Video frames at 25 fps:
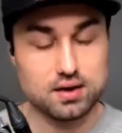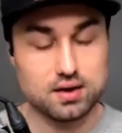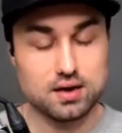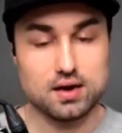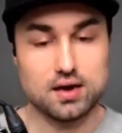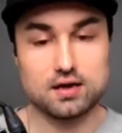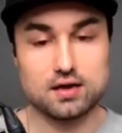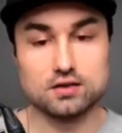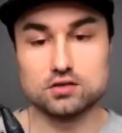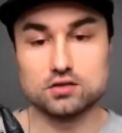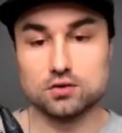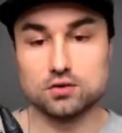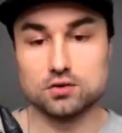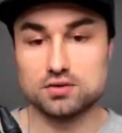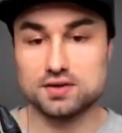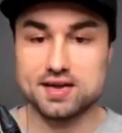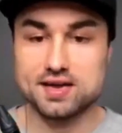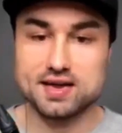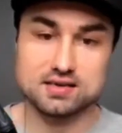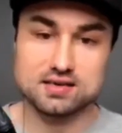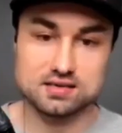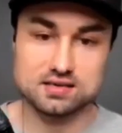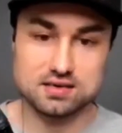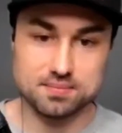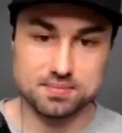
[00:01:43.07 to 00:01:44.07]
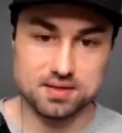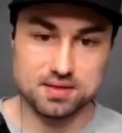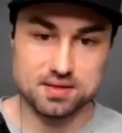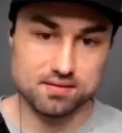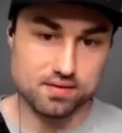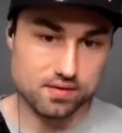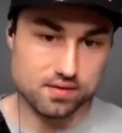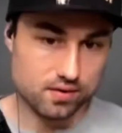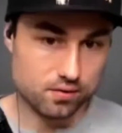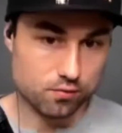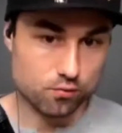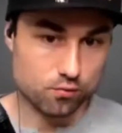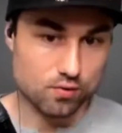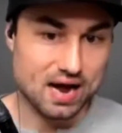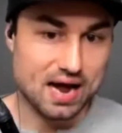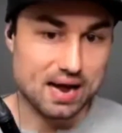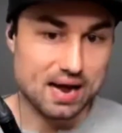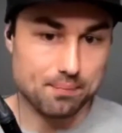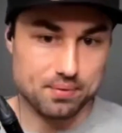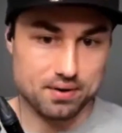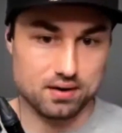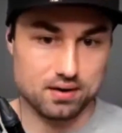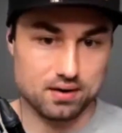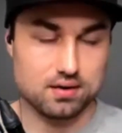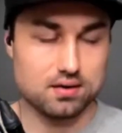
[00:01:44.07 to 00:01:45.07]
And so it takes something very
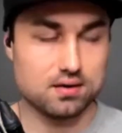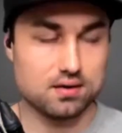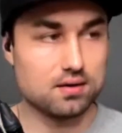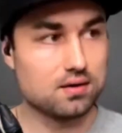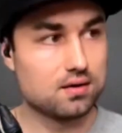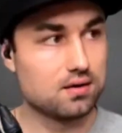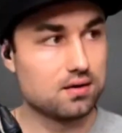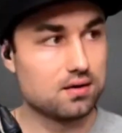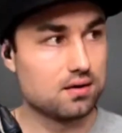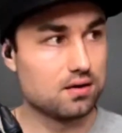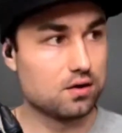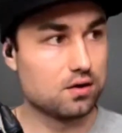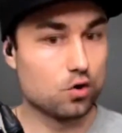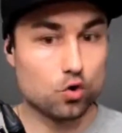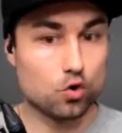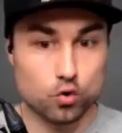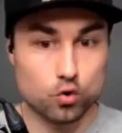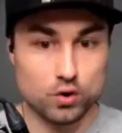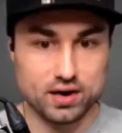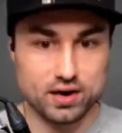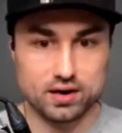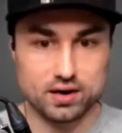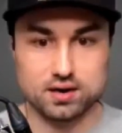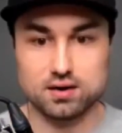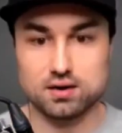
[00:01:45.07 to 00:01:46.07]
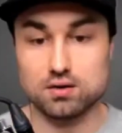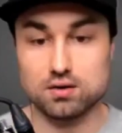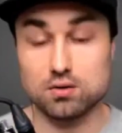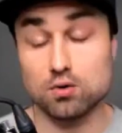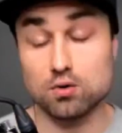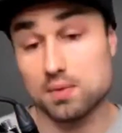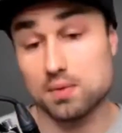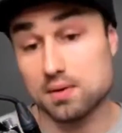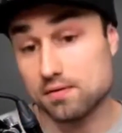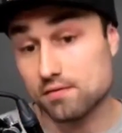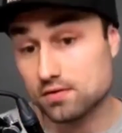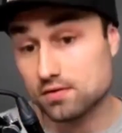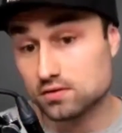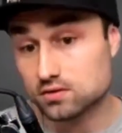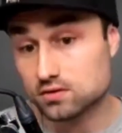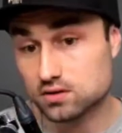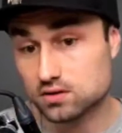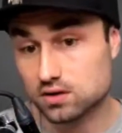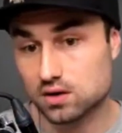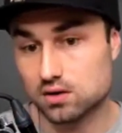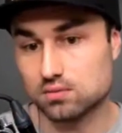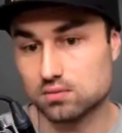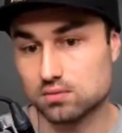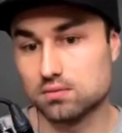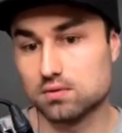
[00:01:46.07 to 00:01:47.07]
rapid, quick, or maybe even
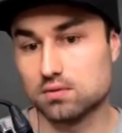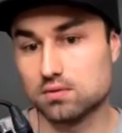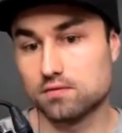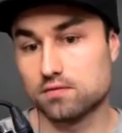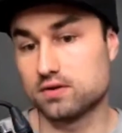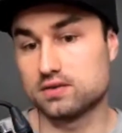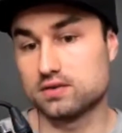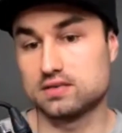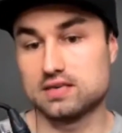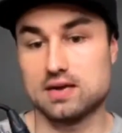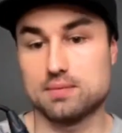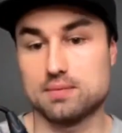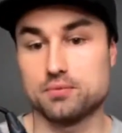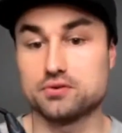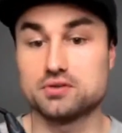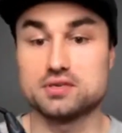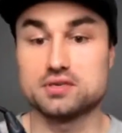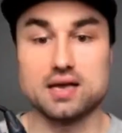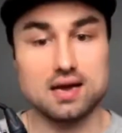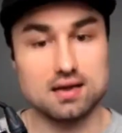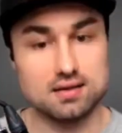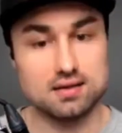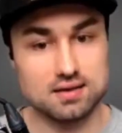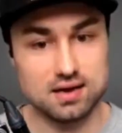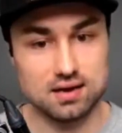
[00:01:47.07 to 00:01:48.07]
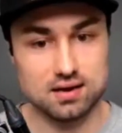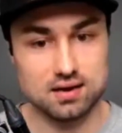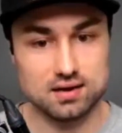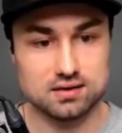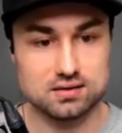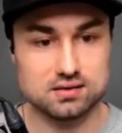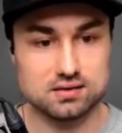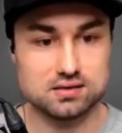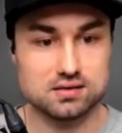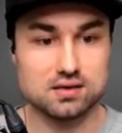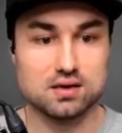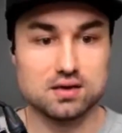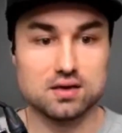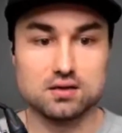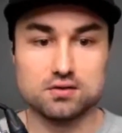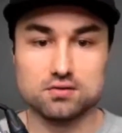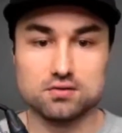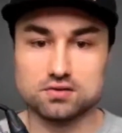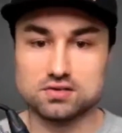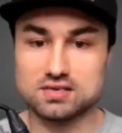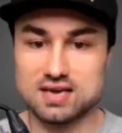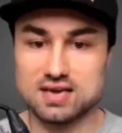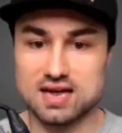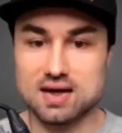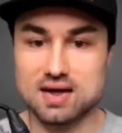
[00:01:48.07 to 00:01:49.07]
slow, for example, psychedelics, to
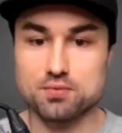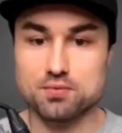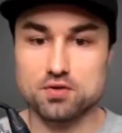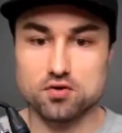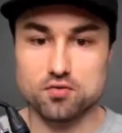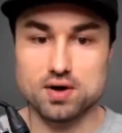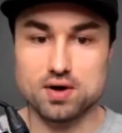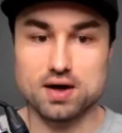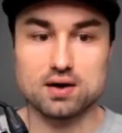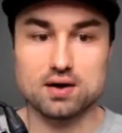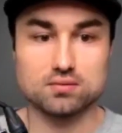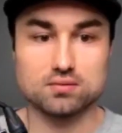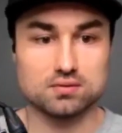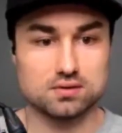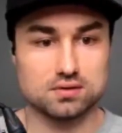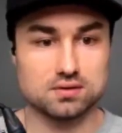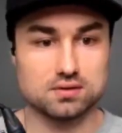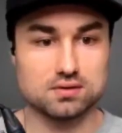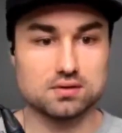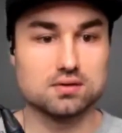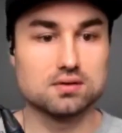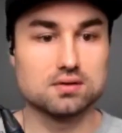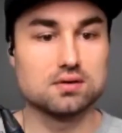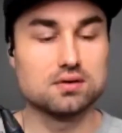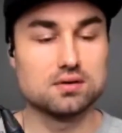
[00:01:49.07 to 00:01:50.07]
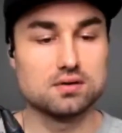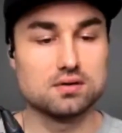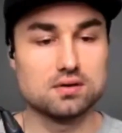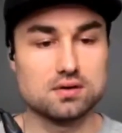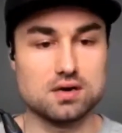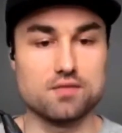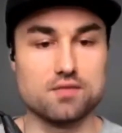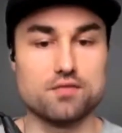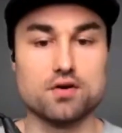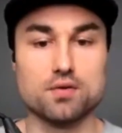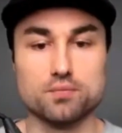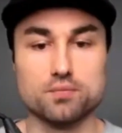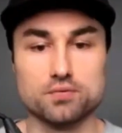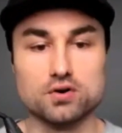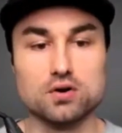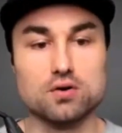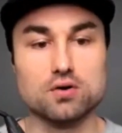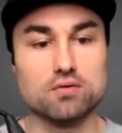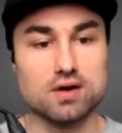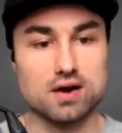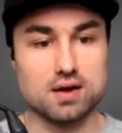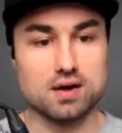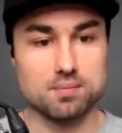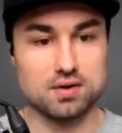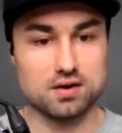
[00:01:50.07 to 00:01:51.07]
snap you out of your
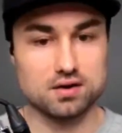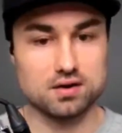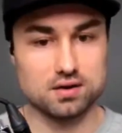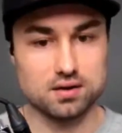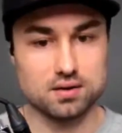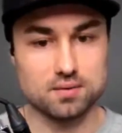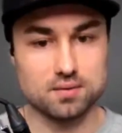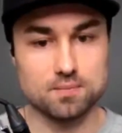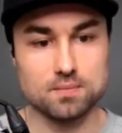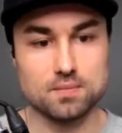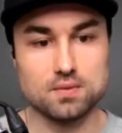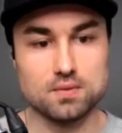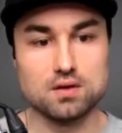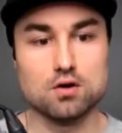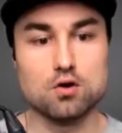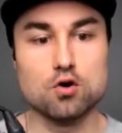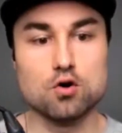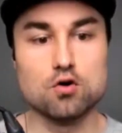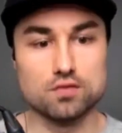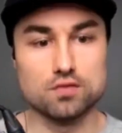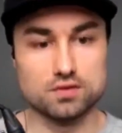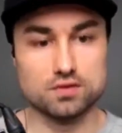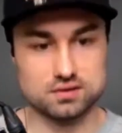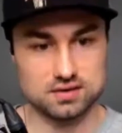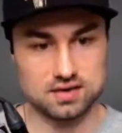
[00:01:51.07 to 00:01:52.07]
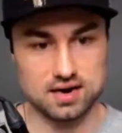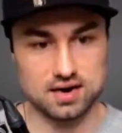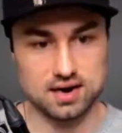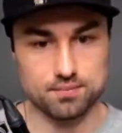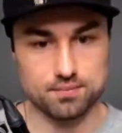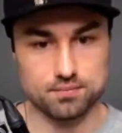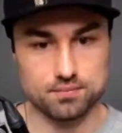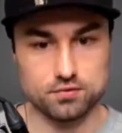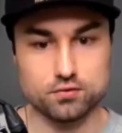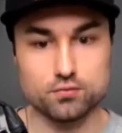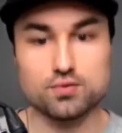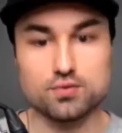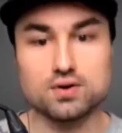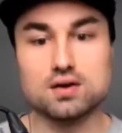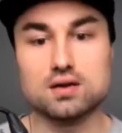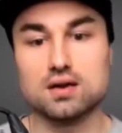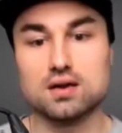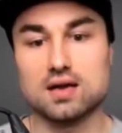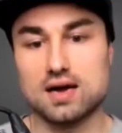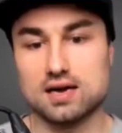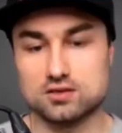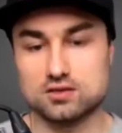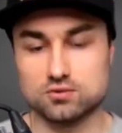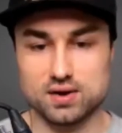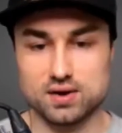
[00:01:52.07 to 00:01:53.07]
programming over time to
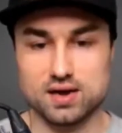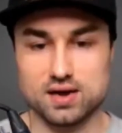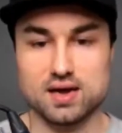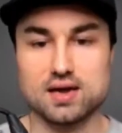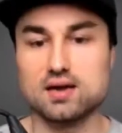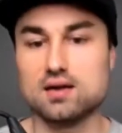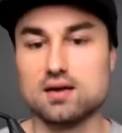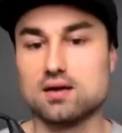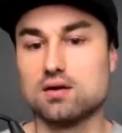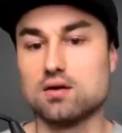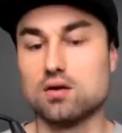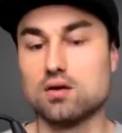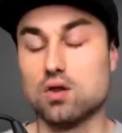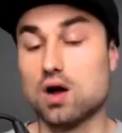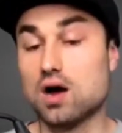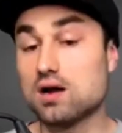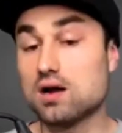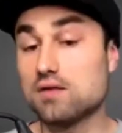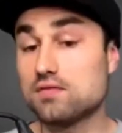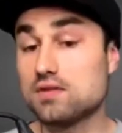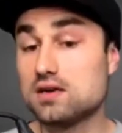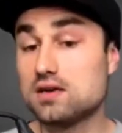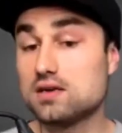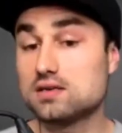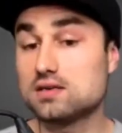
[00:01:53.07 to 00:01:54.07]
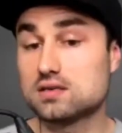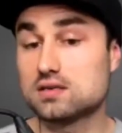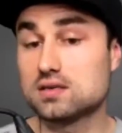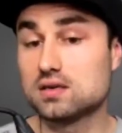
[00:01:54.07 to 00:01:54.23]
realize, wait, a lot of these